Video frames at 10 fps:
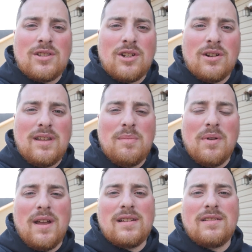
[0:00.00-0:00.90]
turkey
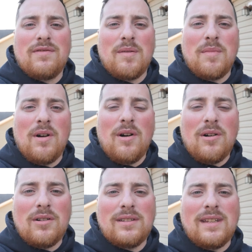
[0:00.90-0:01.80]
breast from
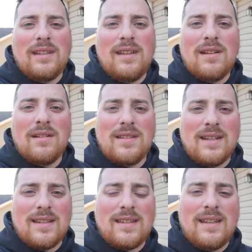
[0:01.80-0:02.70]
Aldi here in
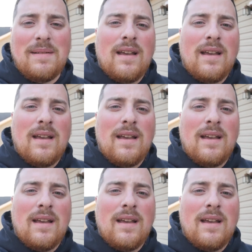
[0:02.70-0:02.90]
Tennessee.